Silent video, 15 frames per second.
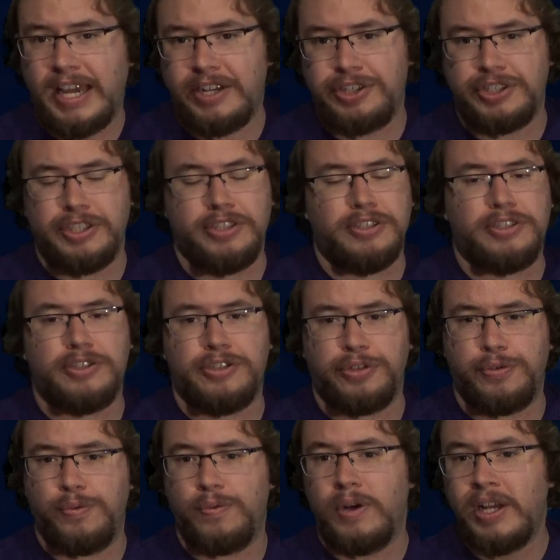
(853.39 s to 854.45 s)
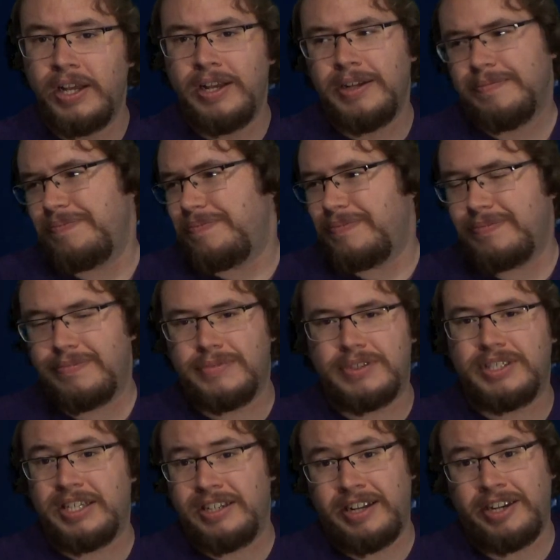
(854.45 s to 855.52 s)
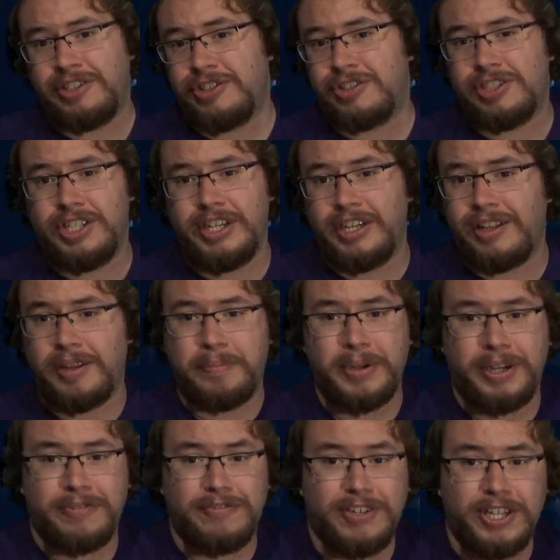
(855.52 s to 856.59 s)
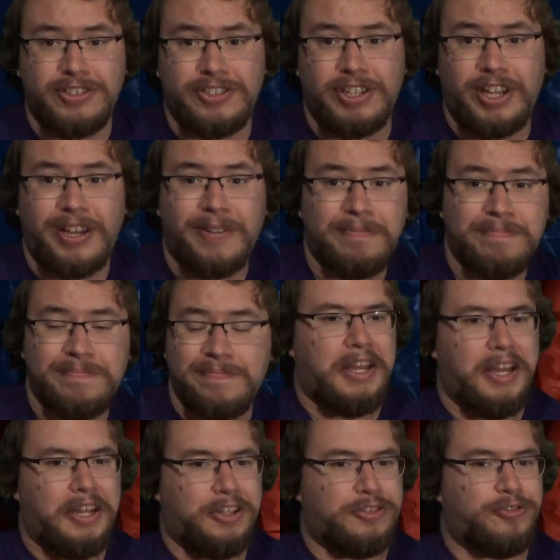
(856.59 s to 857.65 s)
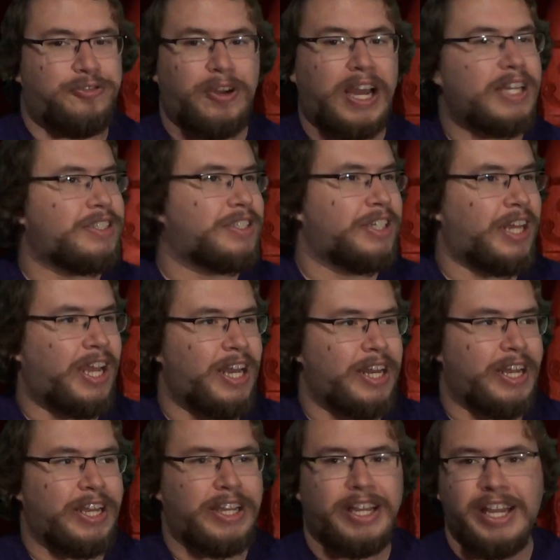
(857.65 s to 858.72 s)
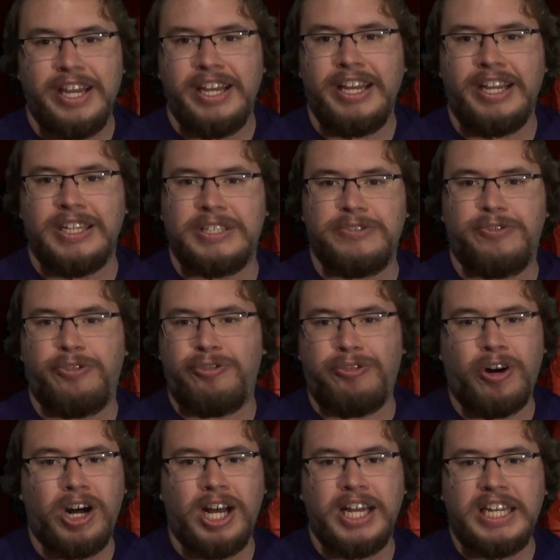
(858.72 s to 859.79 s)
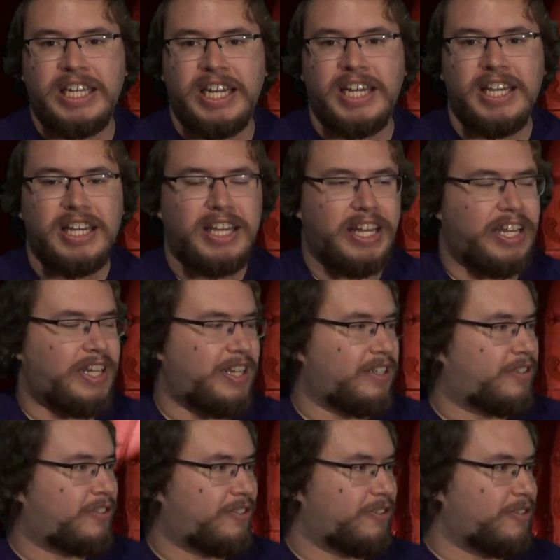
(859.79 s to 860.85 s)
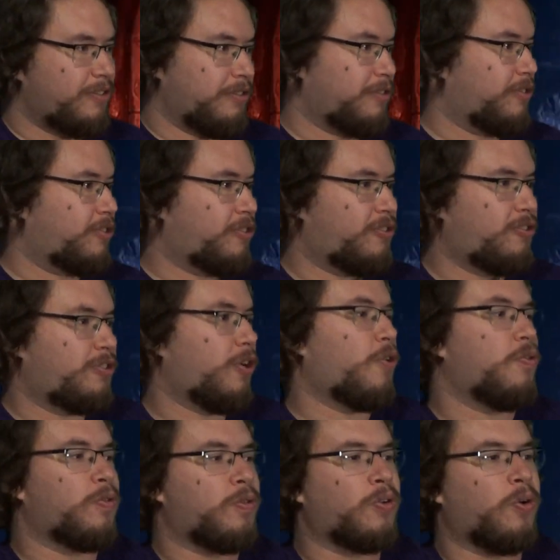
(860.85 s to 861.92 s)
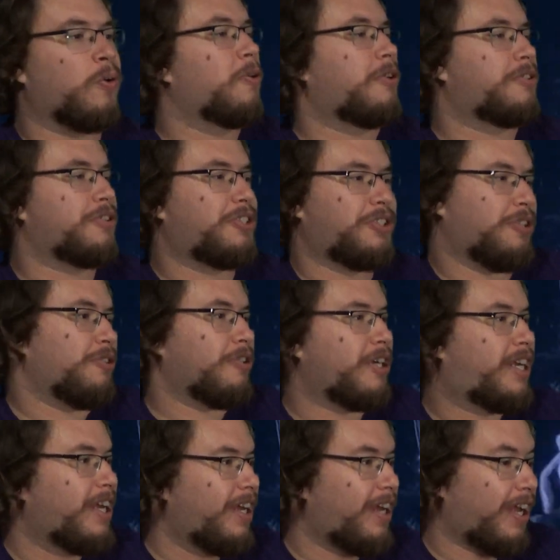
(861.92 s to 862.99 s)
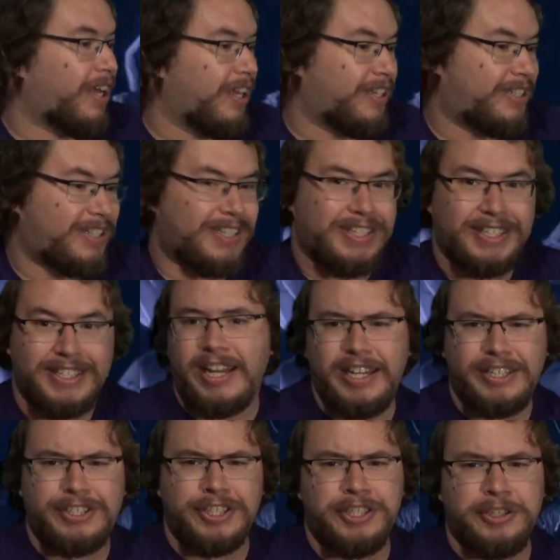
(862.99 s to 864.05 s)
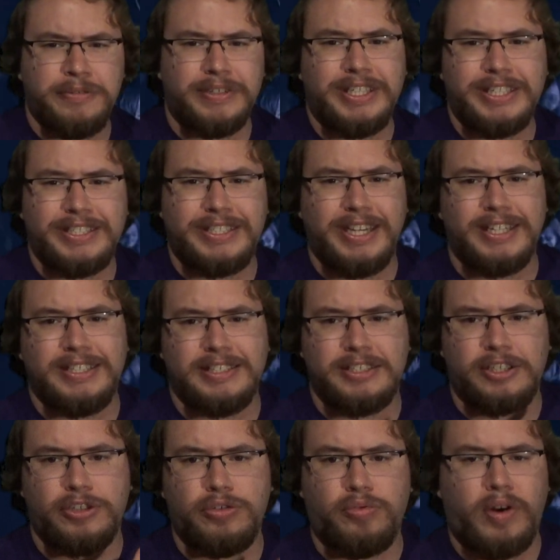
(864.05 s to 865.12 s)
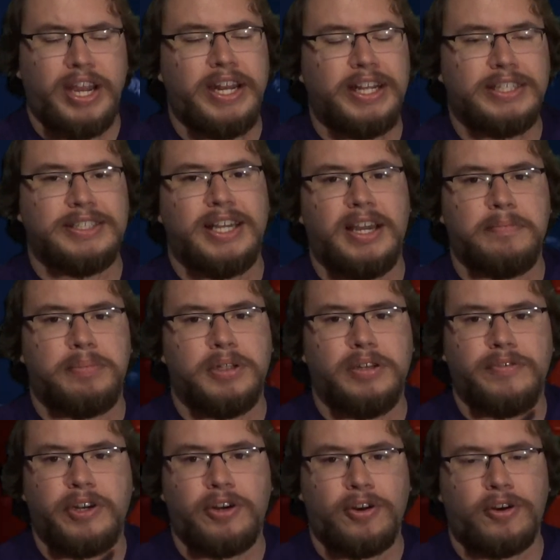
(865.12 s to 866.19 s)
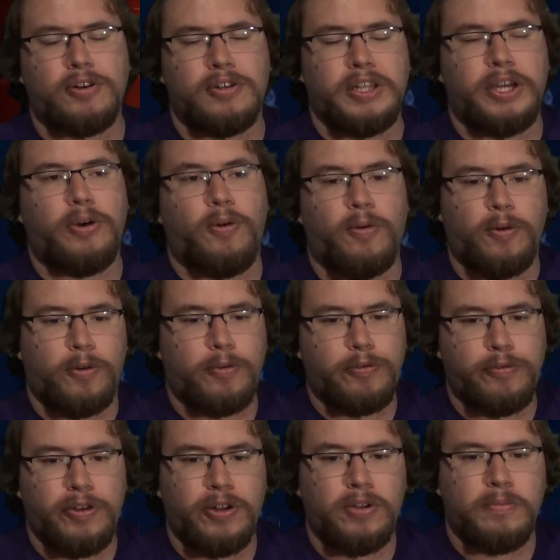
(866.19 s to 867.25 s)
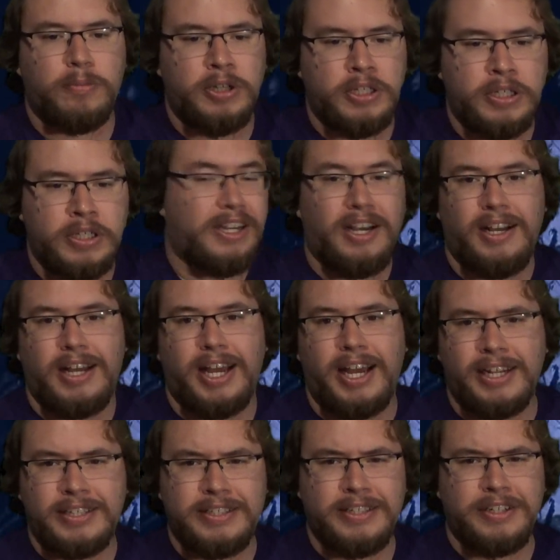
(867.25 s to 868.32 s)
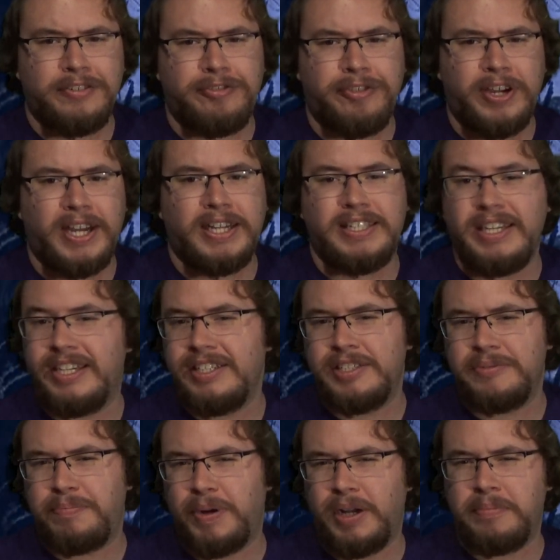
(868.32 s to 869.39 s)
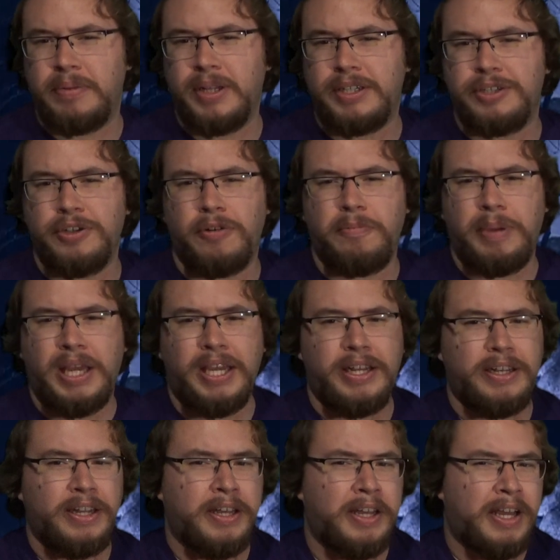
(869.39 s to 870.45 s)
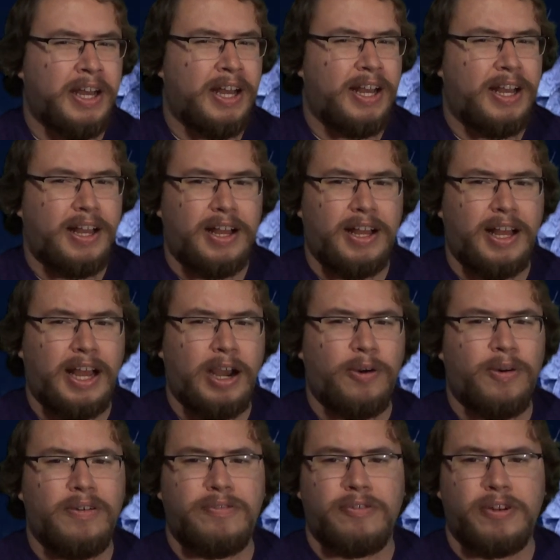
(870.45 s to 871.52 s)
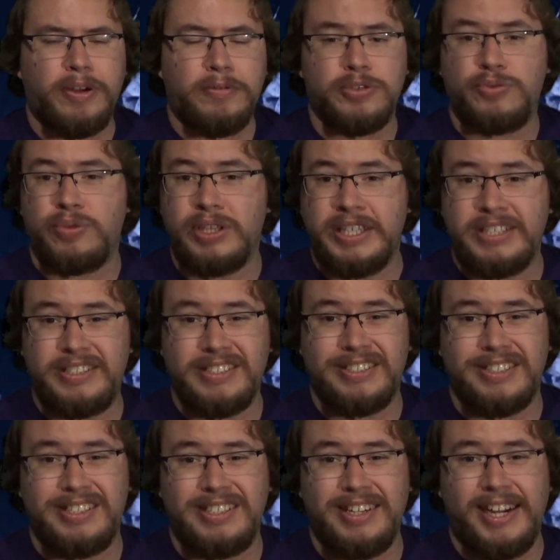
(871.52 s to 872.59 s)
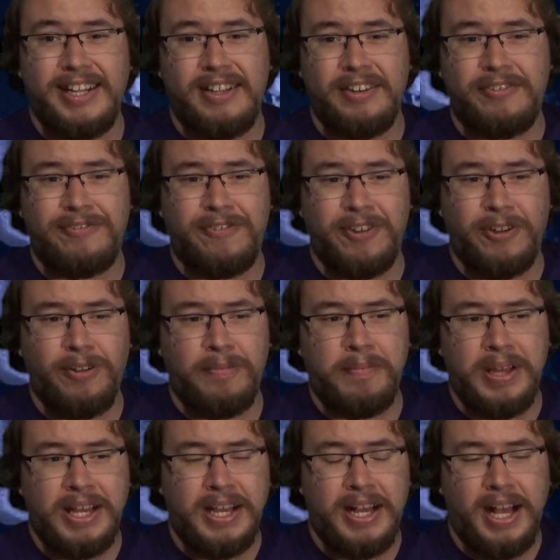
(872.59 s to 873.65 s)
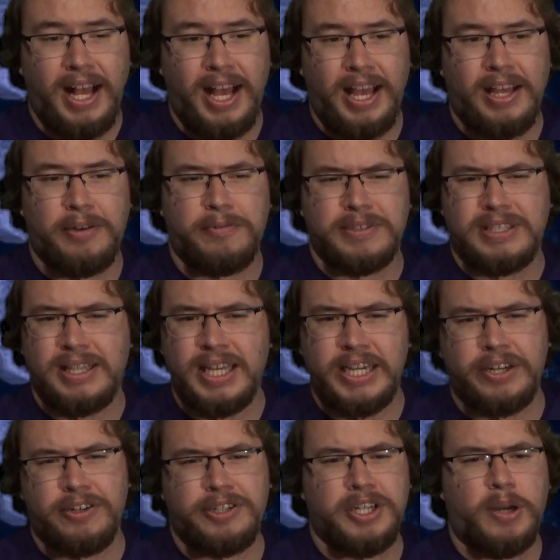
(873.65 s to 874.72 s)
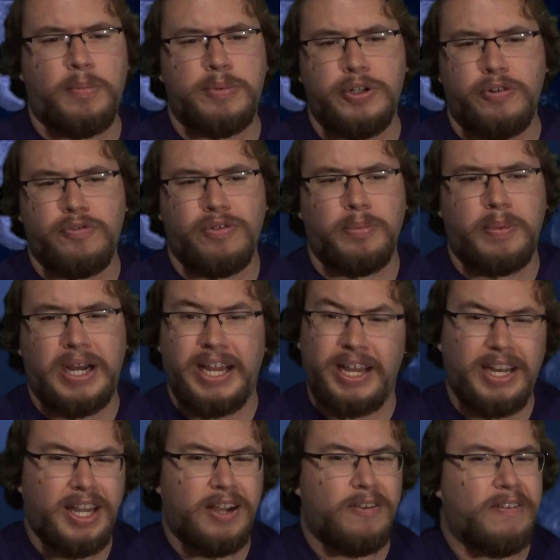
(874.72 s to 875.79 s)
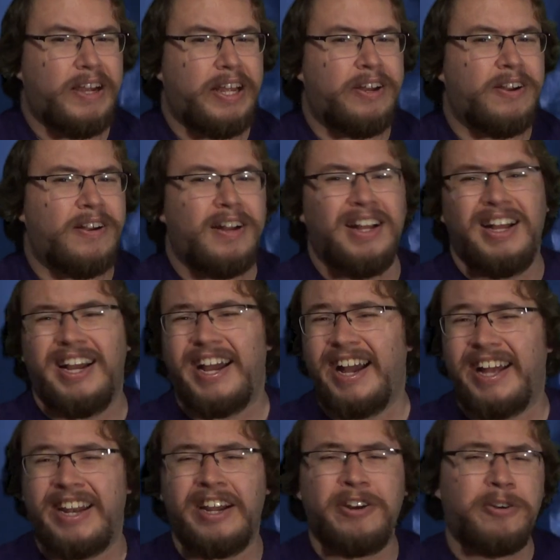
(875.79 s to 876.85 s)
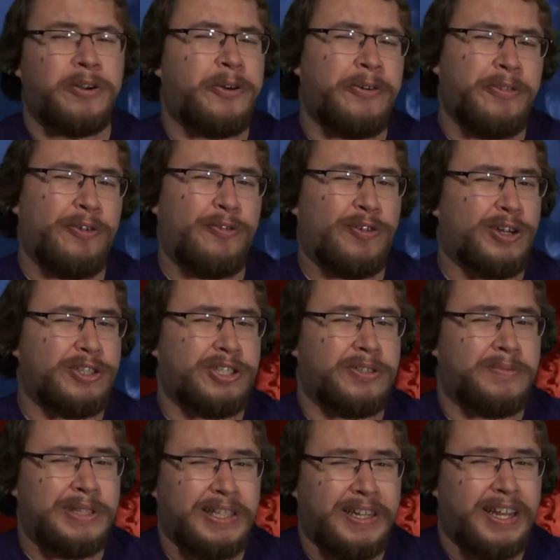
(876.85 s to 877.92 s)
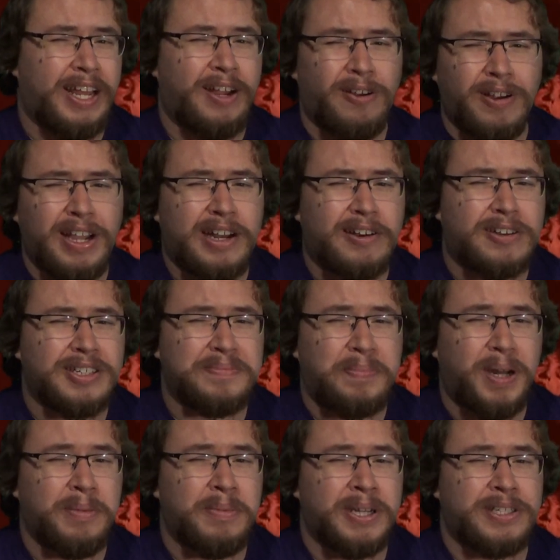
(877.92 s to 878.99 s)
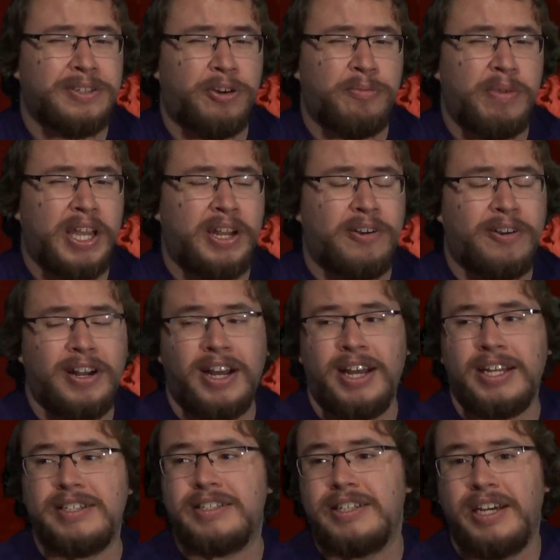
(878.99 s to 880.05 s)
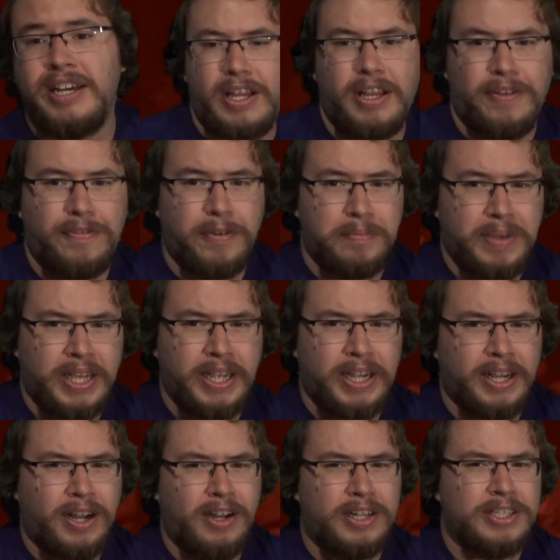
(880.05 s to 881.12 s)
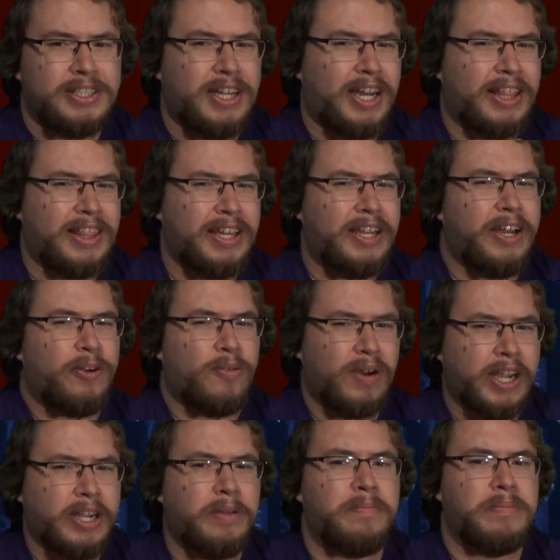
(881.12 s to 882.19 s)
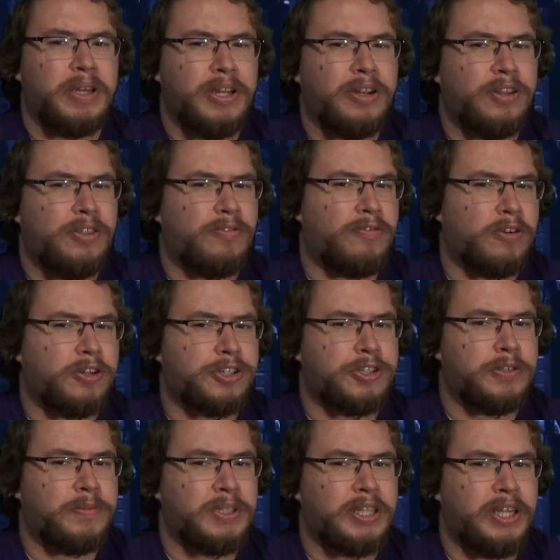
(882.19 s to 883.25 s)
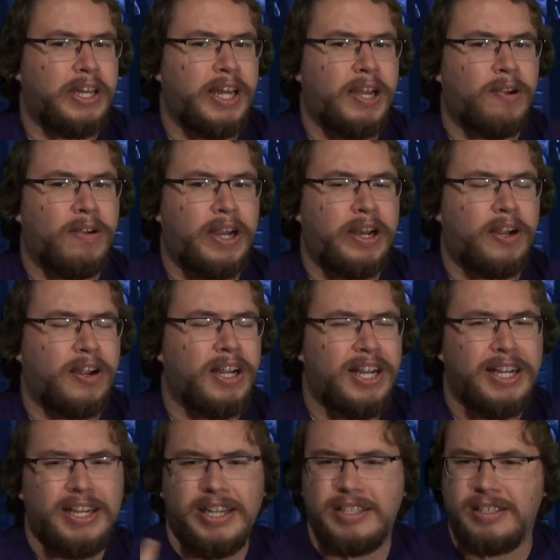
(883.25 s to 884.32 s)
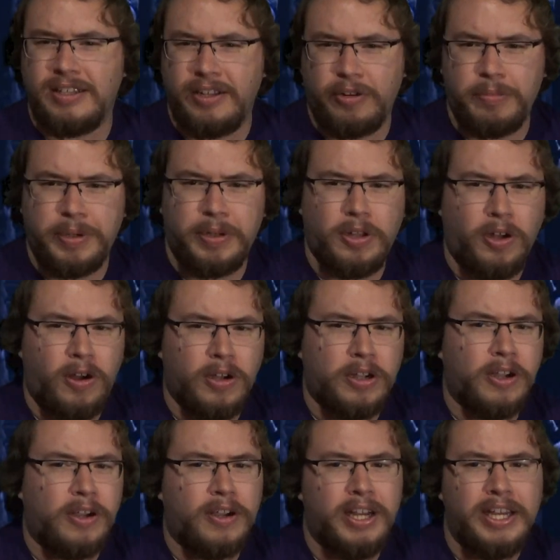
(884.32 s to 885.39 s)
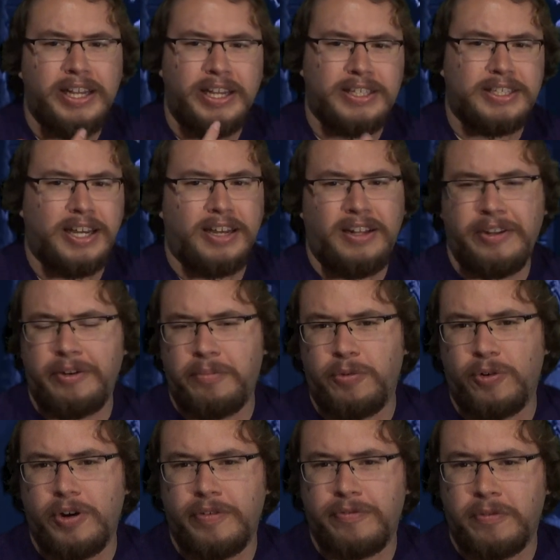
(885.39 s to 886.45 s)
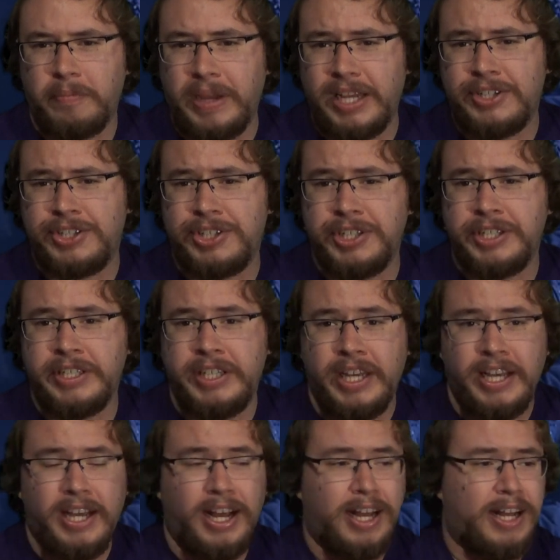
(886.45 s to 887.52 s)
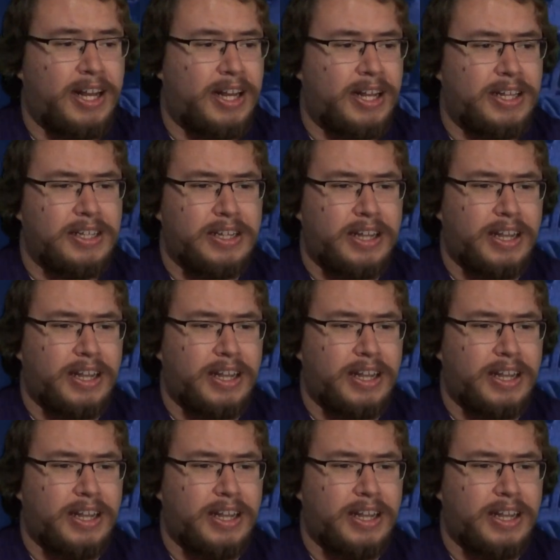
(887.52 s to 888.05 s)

legend to Tenacious D in The Pick of Destiny. It's fascinating, it's fun, it's so gorgeous to look at. It genuinely stands as a great example of an early horror film. Uh, Haxan, in fact, is public domain. However, it was released as a silent film and was later dubbed over by a narrator and I don't know if the version with the narrator is public domain or not. If I'm being honest, I think I'd recommend the version with the narrator. It's a little bit longer, it's got a little more information. Uh,